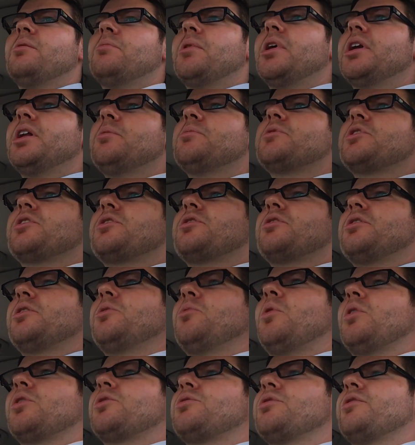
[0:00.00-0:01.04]
My name is Attorney
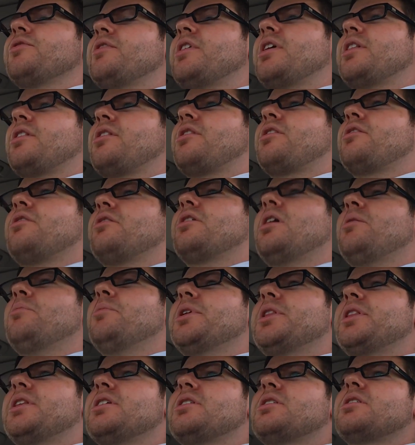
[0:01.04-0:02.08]
Walter Wolf, Hnot the Third. I'm
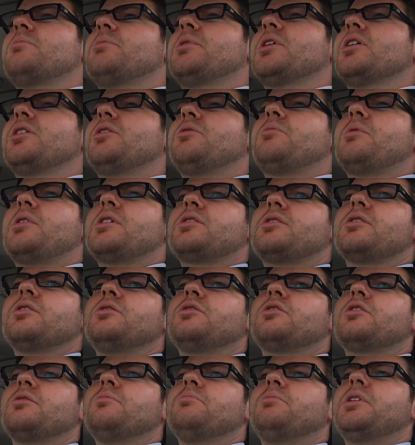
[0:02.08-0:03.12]
with Disability
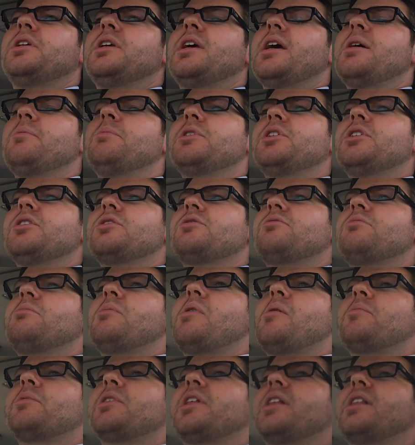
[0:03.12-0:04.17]
Resolution PA, but just
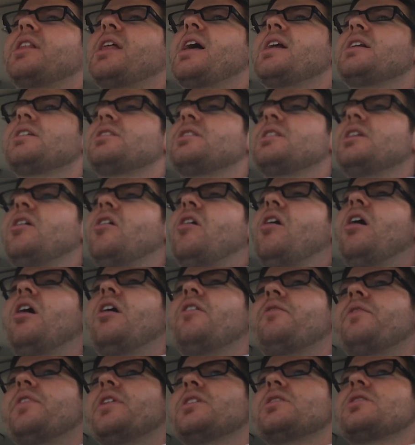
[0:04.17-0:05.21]
remember that that is the
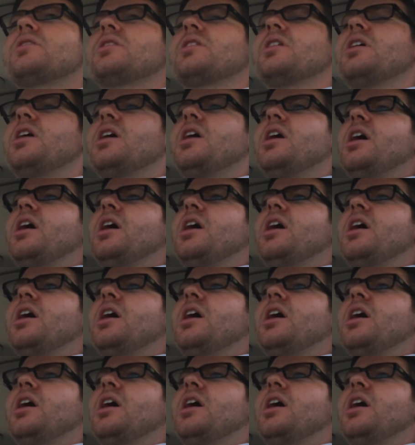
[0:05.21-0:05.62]
Office